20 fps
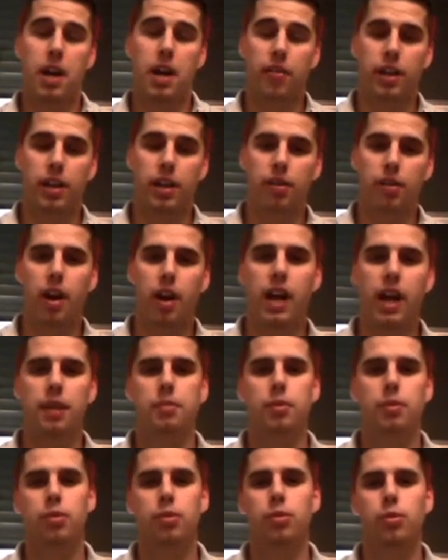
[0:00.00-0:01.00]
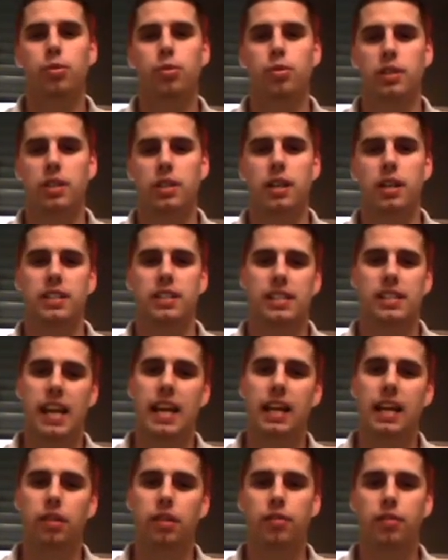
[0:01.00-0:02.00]
in crime, who stars as an
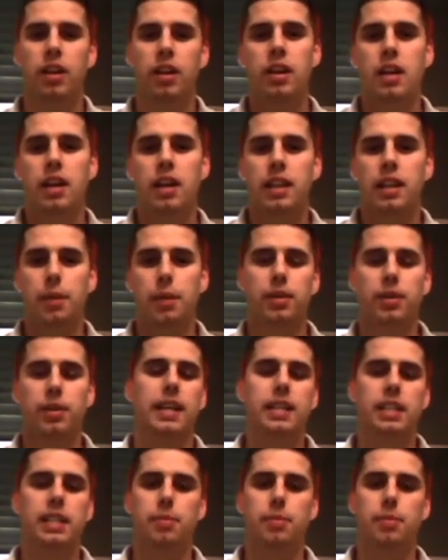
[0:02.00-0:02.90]
elf, they pretend to be